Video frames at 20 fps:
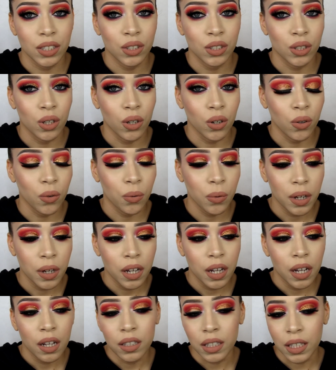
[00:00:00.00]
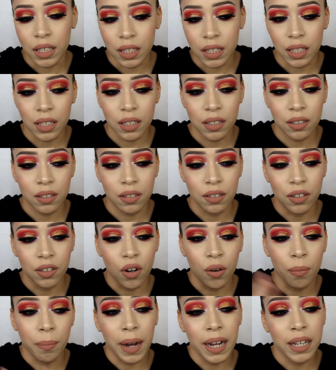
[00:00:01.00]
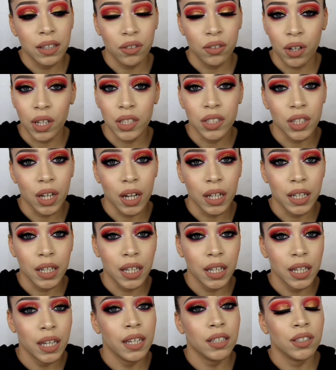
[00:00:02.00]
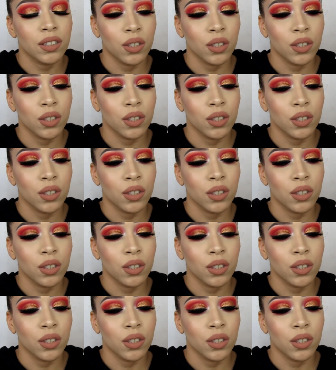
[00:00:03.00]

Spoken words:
So this is, you know, my thoughts on it.